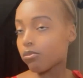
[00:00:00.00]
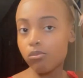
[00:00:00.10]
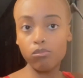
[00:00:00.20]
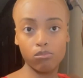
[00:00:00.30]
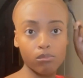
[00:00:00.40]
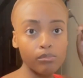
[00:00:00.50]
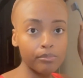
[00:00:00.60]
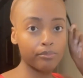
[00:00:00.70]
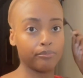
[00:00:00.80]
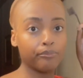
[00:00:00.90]
and just from there
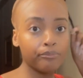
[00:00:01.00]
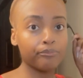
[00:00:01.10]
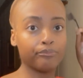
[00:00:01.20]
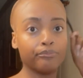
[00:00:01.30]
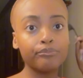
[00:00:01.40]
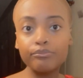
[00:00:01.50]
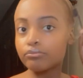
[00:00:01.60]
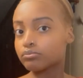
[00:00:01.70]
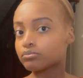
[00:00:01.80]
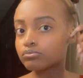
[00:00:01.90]
I just been
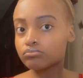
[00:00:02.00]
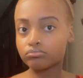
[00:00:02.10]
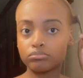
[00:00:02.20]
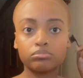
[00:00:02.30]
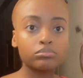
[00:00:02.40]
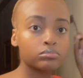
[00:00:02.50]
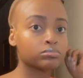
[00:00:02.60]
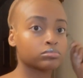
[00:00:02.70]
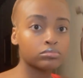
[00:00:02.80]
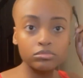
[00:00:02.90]
working with what I could
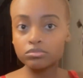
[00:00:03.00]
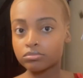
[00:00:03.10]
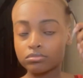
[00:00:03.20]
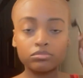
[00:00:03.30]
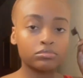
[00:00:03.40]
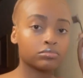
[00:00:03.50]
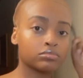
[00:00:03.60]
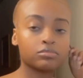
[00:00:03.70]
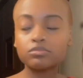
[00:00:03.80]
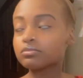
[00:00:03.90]
use, and this is what I
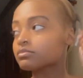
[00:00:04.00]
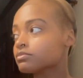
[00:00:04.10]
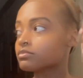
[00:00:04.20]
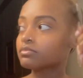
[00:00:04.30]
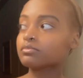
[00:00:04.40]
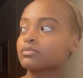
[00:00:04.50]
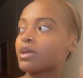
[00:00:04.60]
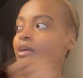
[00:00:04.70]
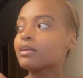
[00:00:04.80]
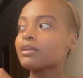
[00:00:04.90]
found, and it's been
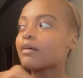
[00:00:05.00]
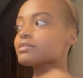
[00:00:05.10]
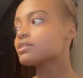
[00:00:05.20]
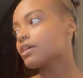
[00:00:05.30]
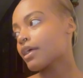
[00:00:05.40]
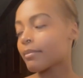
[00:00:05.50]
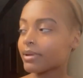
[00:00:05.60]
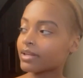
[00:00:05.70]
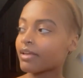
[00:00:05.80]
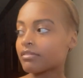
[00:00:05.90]
working just fine.
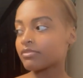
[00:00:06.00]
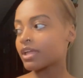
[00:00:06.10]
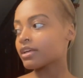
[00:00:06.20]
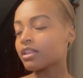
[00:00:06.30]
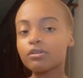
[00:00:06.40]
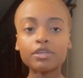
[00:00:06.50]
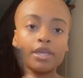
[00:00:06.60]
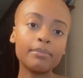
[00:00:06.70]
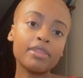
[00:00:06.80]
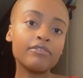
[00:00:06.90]
So if it ain't
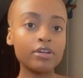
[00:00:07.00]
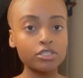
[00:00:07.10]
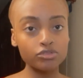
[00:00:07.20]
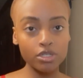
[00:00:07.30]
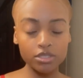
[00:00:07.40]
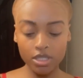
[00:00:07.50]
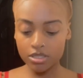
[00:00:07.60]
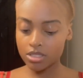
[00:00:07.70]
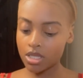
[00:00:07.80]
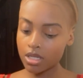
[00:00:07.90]
broke, don't fix it, right?